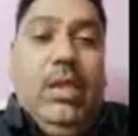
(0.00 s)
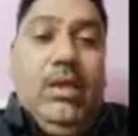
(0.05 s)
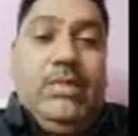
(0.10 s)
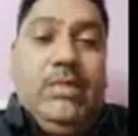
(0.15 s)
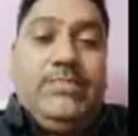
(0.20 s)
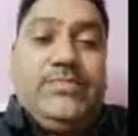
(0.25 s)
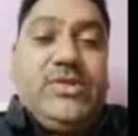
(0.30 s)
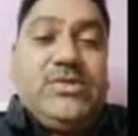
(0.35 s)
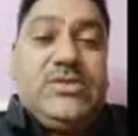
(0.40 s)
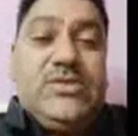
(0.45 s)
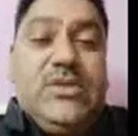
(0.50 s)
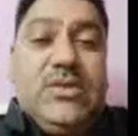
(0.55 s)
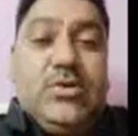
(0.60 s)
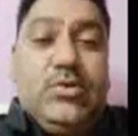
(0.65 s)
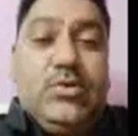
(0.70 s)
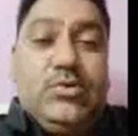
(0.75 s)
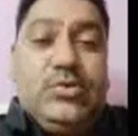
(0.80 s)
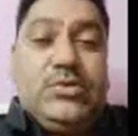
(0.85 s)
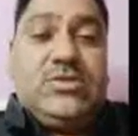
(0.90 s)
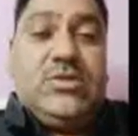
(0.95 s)
This
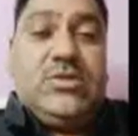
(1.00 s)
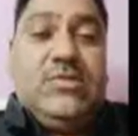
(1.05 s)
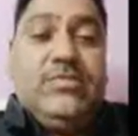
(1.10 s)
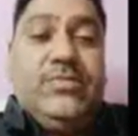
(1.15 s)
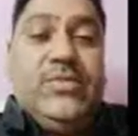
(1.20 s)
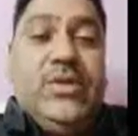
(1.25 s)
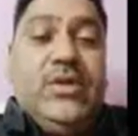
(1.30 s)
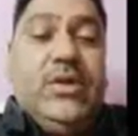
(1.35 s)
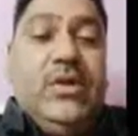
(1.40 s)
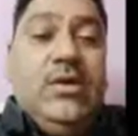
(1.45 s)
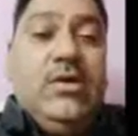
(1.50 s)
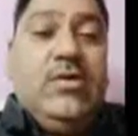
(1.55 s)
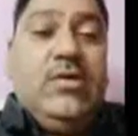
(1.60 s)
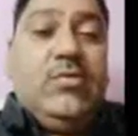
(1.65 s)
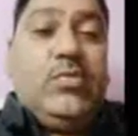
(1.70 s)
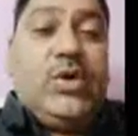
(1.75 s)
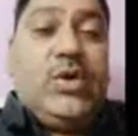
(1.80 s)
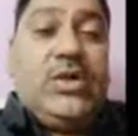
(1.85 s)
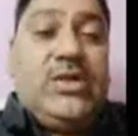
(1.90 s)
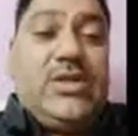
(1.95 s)
includes
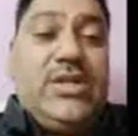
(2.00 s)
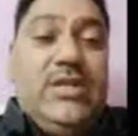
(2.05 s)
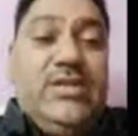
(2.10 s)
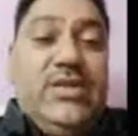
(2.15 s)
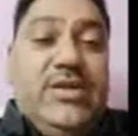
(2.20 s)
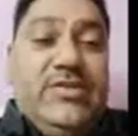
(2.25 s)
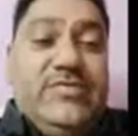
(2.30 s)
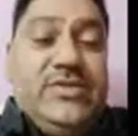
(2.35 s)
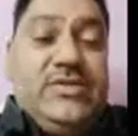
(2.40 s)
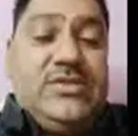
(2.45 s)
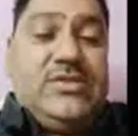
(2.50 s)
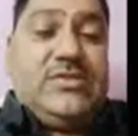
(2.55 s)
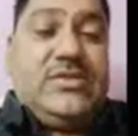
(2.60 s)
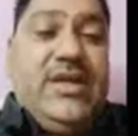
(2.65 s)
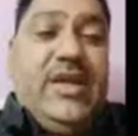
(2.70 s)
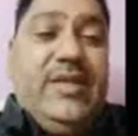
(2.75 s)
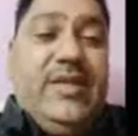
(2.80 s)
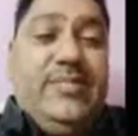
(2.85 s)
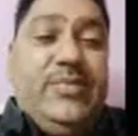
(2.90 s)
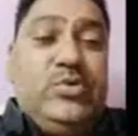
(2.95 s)
water in the rivers
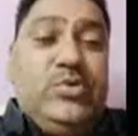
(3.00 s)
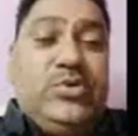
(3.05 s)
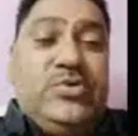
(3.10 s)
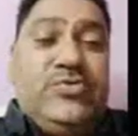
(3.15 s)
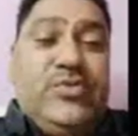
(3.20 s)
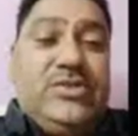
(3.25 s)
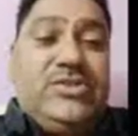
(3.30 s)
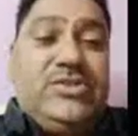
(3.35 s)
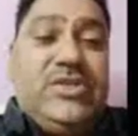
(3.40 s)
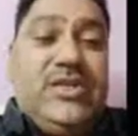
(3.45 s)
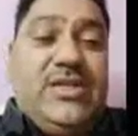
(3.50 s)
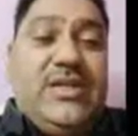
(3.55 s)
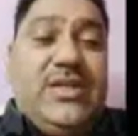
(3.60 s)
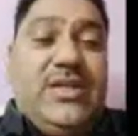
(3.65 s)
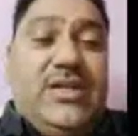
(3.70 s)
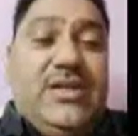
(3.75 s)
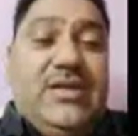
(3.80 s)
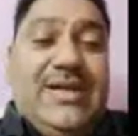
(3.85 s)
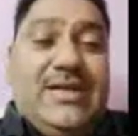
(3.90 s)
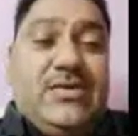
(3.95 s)
can be used for
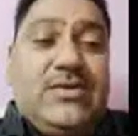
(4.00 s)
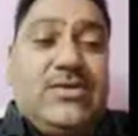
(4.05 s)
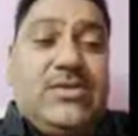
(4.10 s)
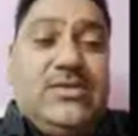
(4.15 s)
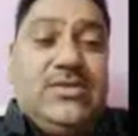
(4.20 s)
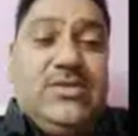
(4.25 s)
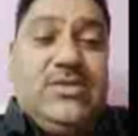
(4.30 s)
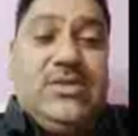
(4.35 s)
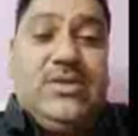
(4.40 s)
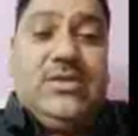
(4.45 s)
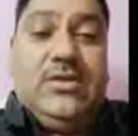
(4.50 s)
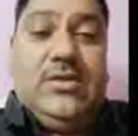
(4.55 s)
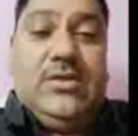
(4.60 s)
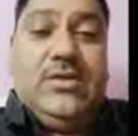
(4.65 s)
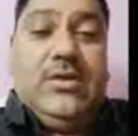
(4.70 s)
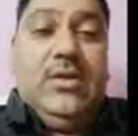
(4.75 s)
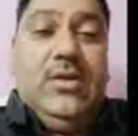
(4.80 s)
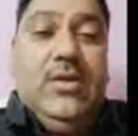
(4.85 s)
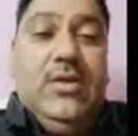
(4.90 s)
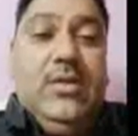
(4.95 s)
generating electricity,
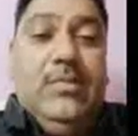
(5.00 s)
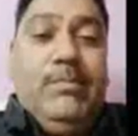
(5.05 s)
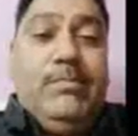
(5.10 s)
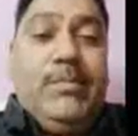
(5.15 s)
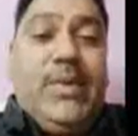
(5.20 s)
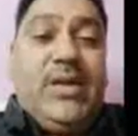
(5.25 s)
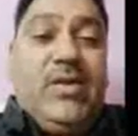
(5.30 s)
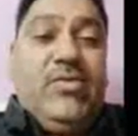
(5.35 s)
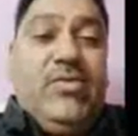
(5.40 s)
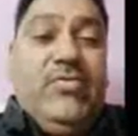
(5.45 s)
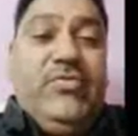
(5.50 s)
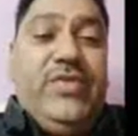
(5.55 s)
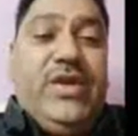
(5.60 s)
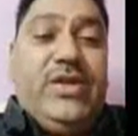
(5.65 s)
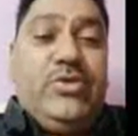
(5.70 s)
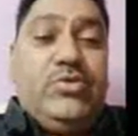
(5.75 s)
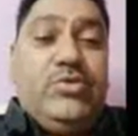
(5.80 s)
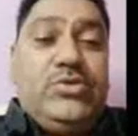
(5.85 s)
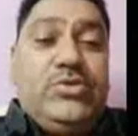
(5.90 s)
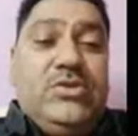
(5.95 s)
but we are
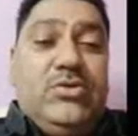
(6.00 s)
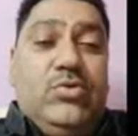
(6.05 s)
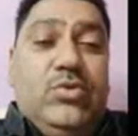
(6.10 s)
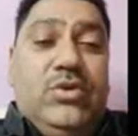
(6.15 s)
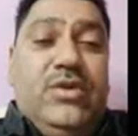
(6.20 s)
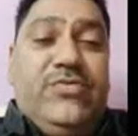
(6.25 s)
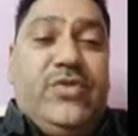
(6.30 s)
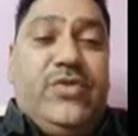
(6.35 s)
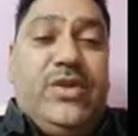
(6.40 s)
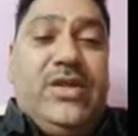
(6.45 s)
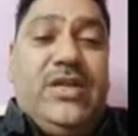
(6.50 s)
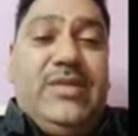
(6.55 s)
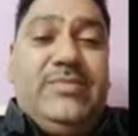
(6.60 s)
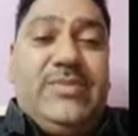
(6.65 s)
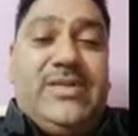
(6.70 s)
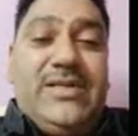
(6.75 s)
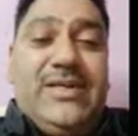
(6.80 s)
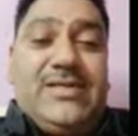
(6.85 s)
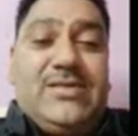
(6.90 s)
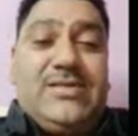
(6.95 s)
using only for a
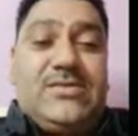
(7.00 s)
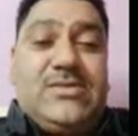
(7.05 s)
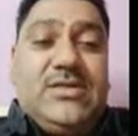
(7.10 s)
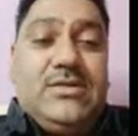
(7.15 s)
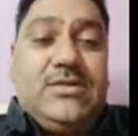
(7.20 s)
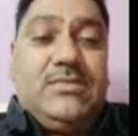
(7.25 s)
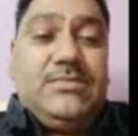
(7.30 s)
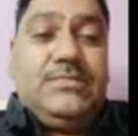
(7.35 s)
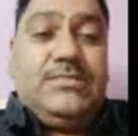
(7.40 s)
limited extent.